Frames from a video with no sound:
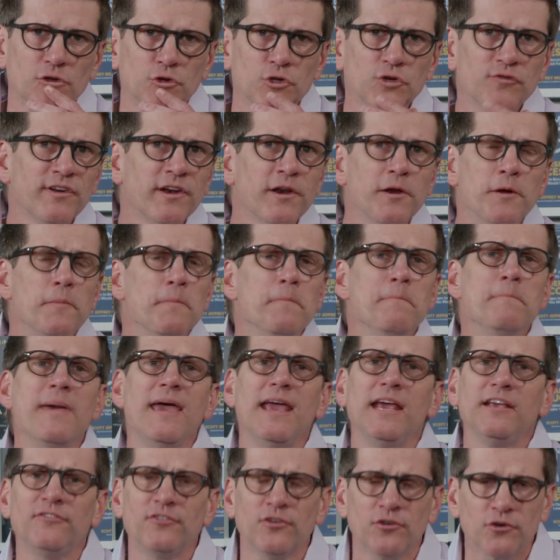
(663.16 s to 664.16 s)
You've had an
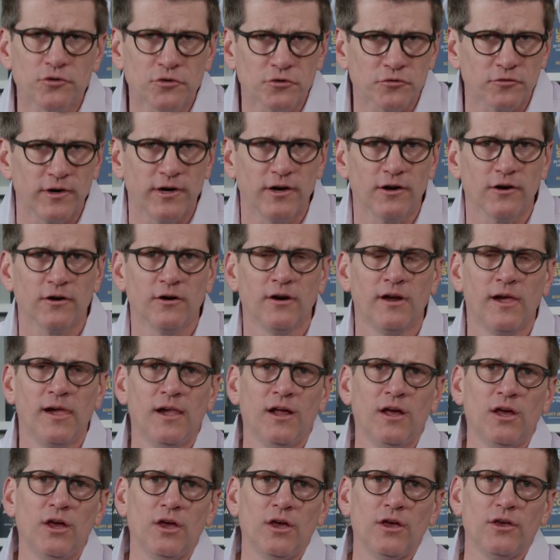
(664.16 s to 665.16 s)
amazing career.
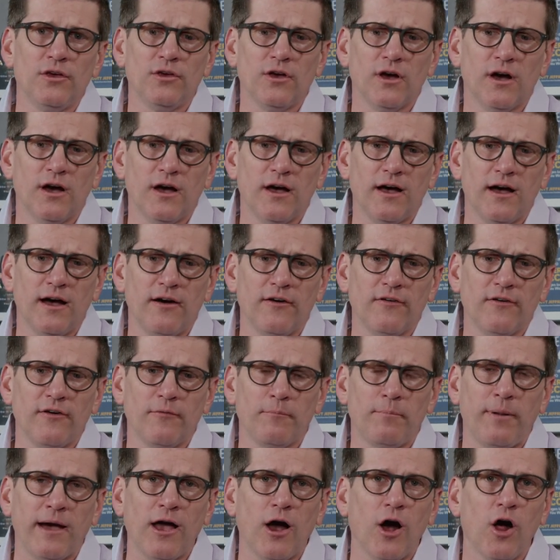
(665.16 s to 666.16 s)
Yeah,
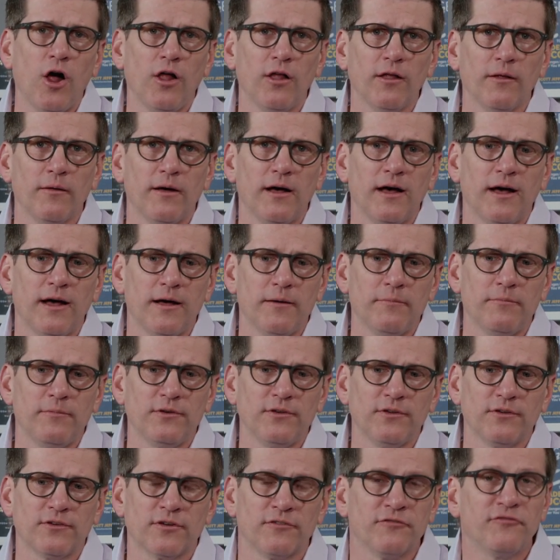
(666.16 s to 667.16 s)
by all uh,
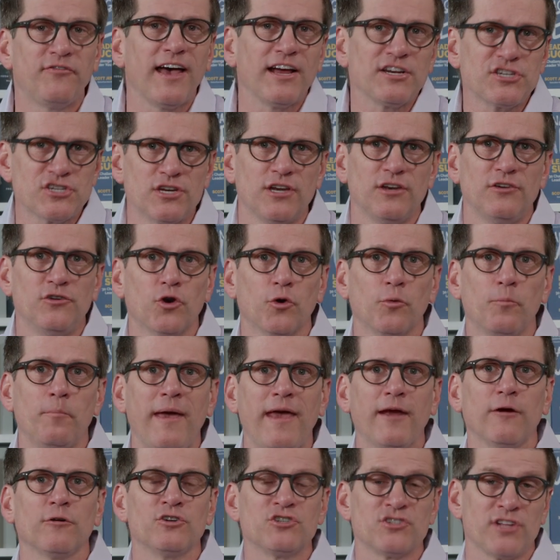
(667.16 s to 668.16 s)
confession, your
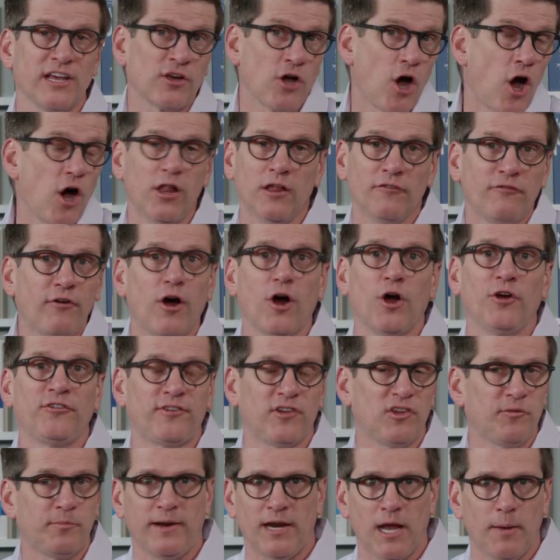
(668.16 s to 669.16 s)
marriage, like all of ours,
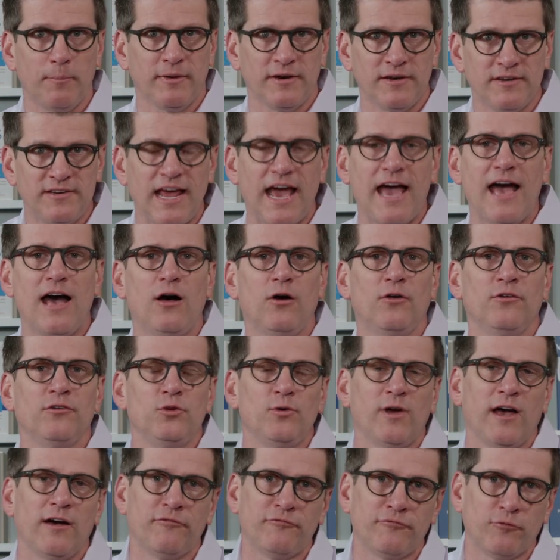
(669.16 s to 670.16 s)
has been up and down.
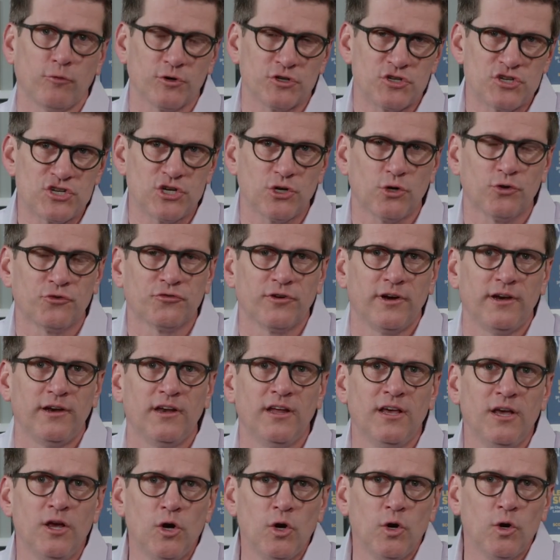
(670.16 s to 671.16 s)
You have four
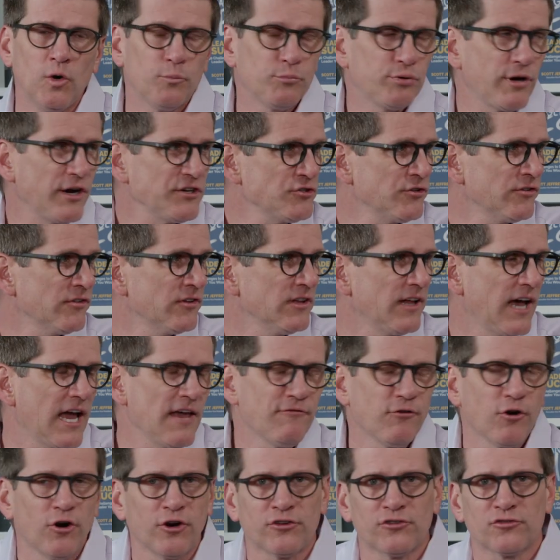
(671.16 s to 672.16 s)
children pressures in
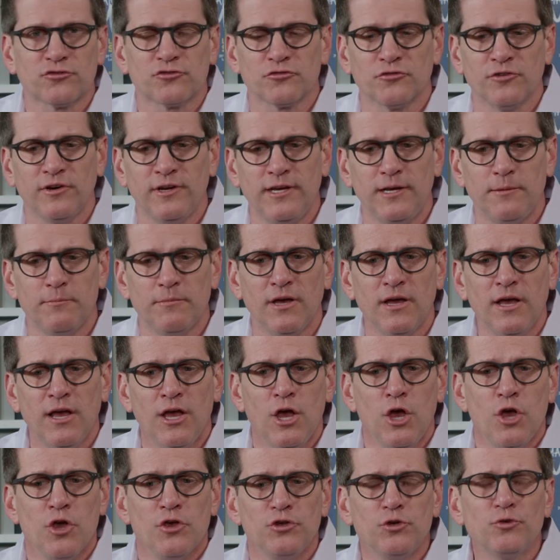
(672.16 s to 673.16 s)
life are extreme.
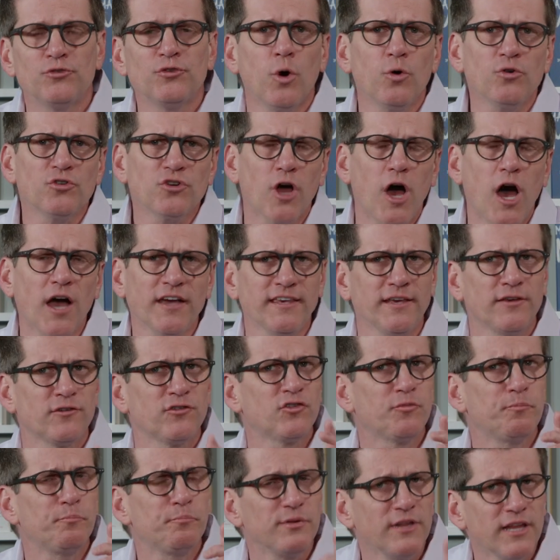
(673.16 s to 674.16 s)
You don't talk
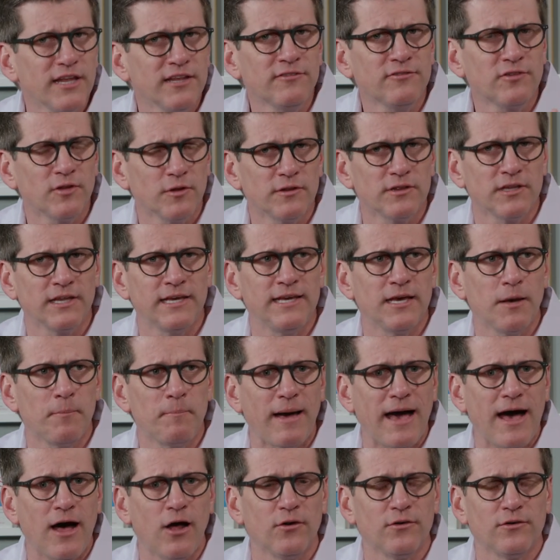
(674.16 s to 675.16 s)
explicitly
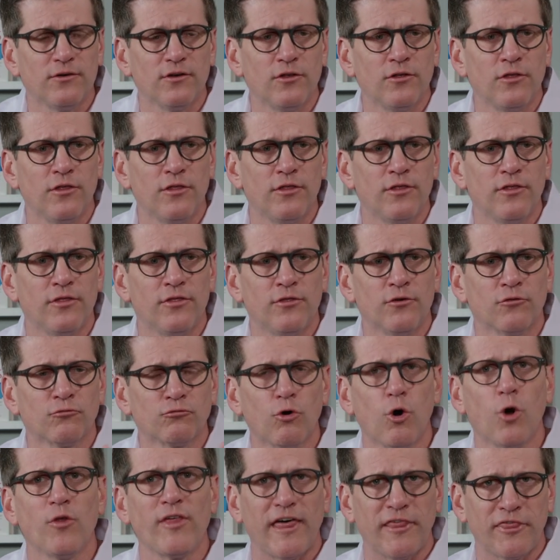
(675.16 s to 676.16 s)
about the
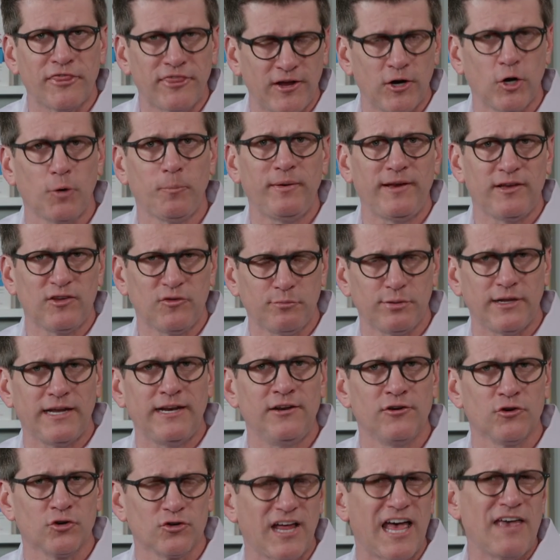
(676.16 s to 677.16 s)
role that therapy has played
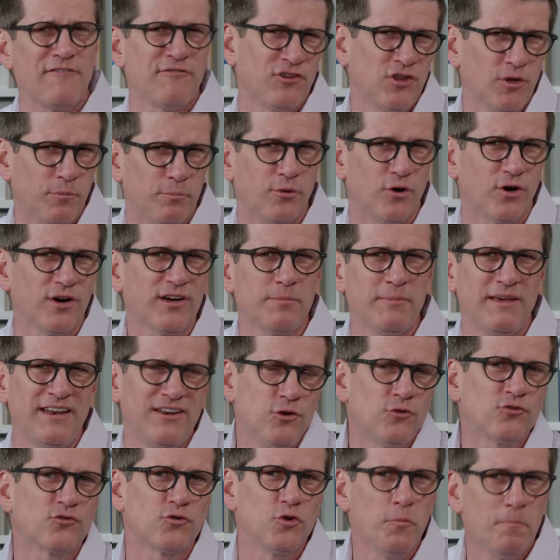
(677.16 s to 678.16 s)
in your life in the book. I mean,
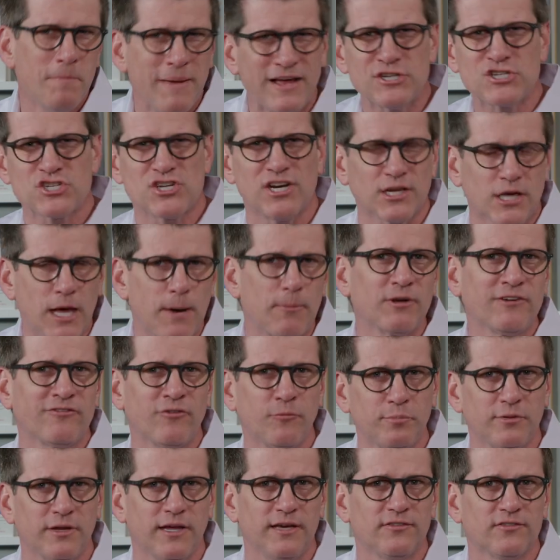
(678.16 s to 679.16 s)
you, you mentioned a couple
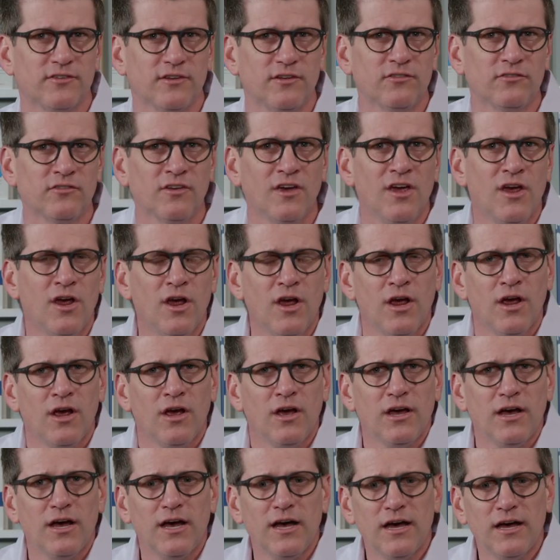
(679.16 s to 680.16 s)
different places.
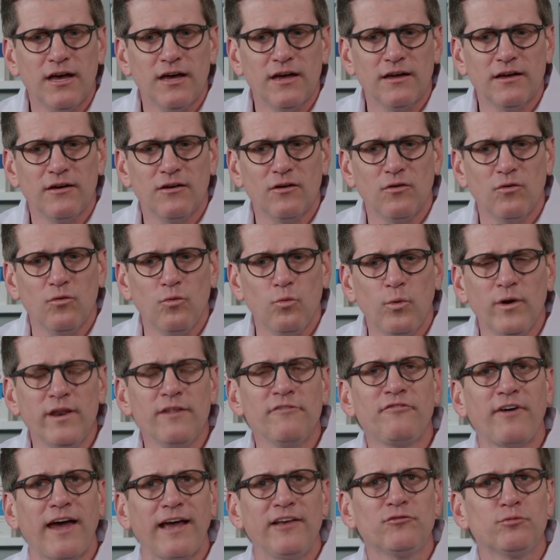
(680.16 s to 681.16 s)
Uh, what
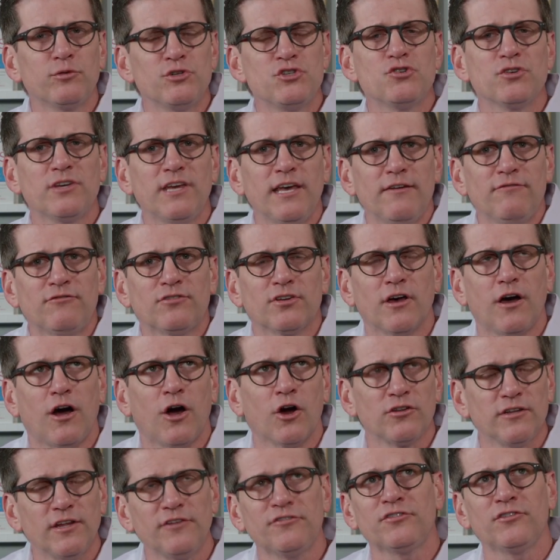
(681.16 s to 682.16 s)
advice would you give to
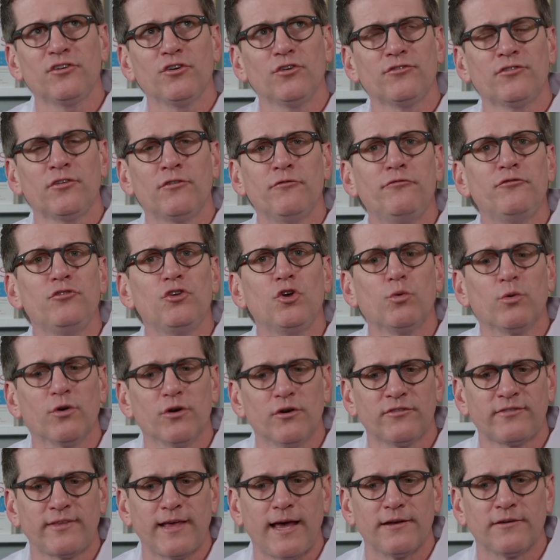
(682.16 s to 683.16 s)
our listeners and
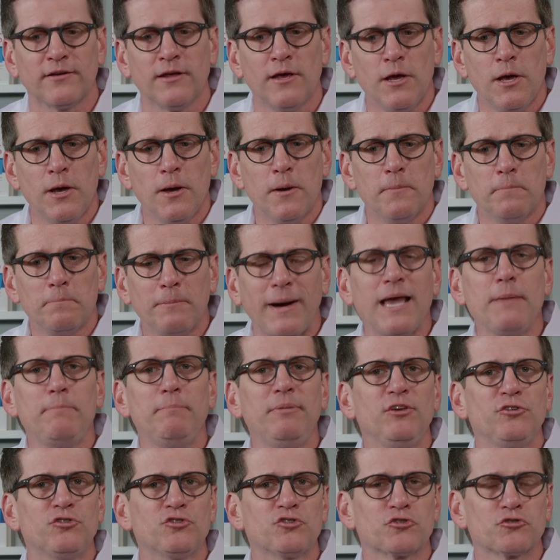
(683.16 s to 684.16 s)
viewers that might
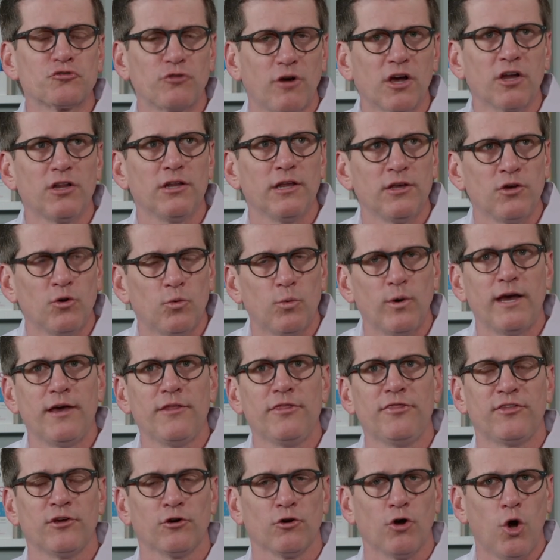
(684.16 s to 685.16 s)
be struggling
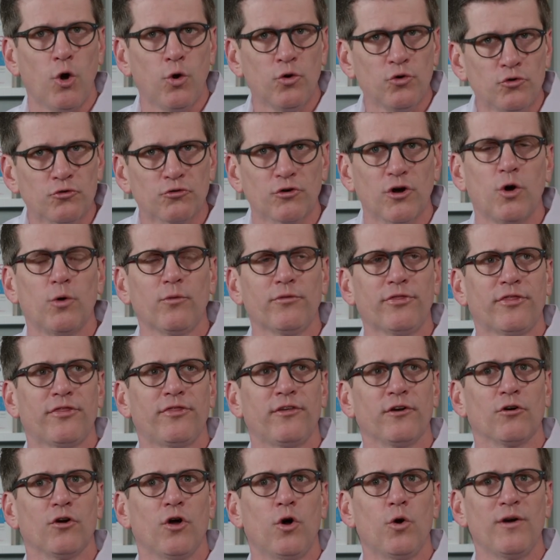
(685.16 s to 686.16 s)
with their own growth,
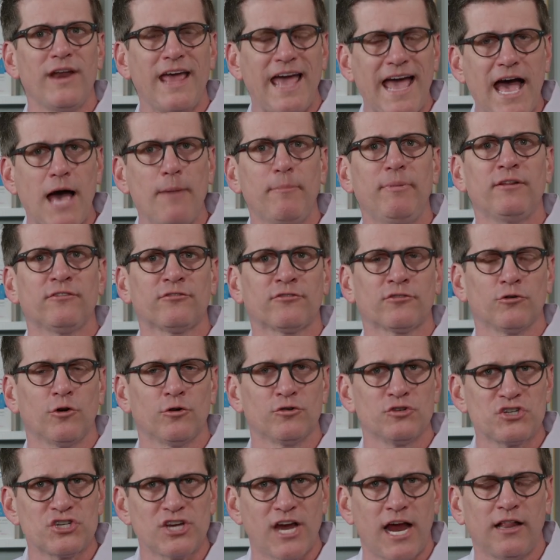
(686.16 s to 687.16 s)
their own habits, their
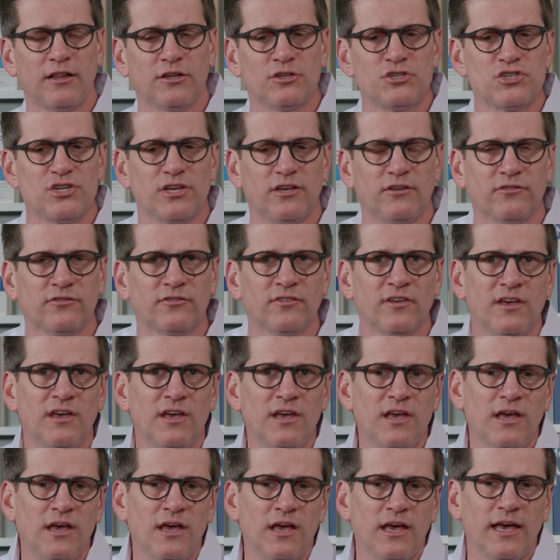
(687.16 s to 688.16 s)
own challenges
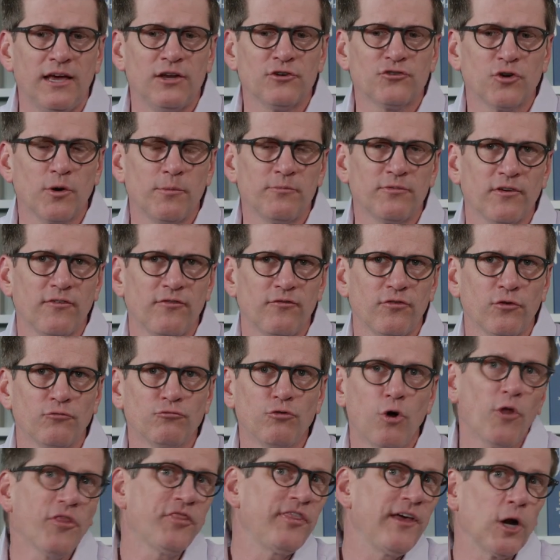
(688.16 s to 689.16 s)
in terms of the
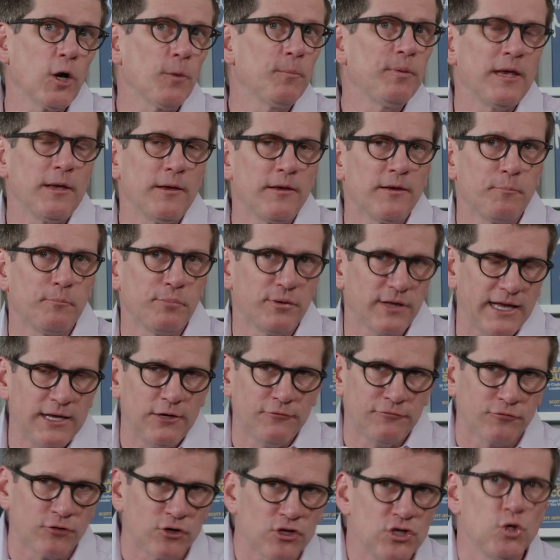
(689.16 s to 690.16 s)
role therapy
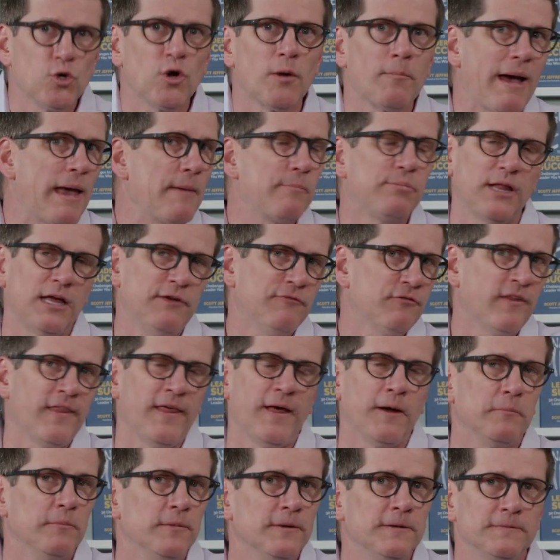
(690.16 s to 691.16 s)
played for you and might play for
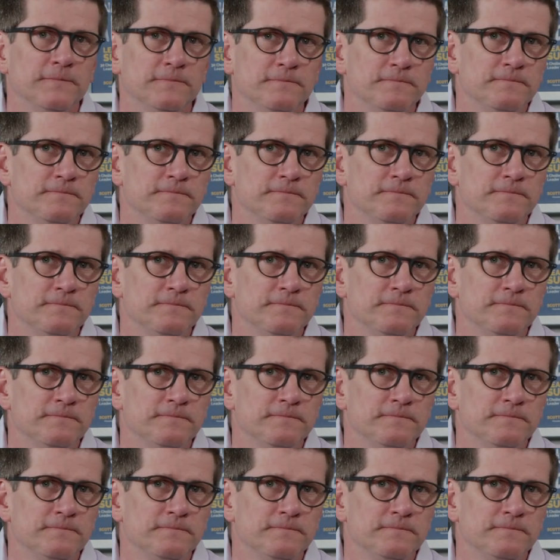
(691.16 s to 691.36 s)
them?